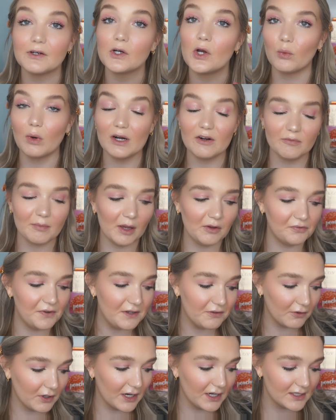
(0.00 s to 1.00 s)
One of my
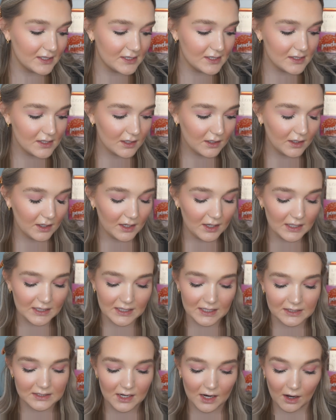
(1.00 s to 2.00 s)
favorites in
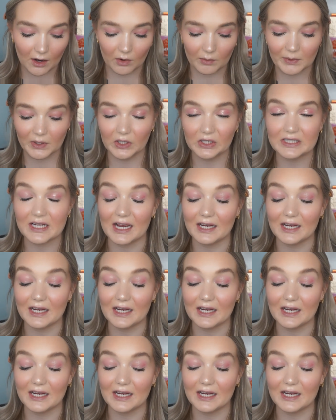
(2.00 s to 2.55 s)
the entire world.